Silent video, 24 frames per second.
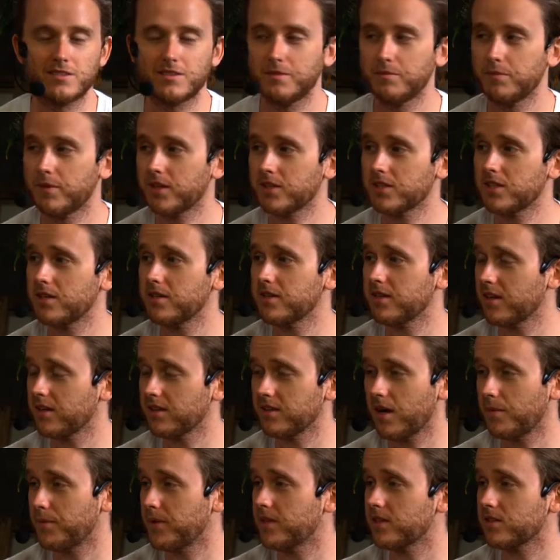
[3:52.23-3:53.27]
Because, I
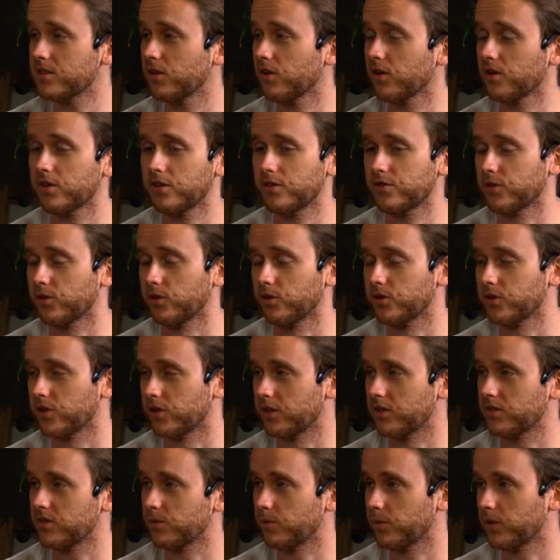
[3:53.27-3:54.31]
mean, there's a lot of different
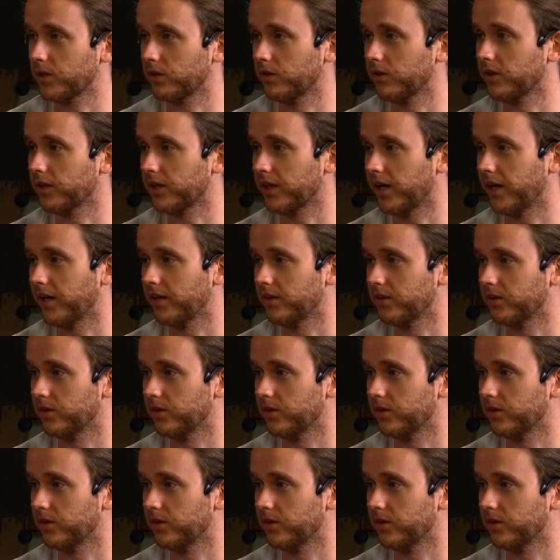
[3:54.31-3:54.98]
alternatives that we could look at, you know.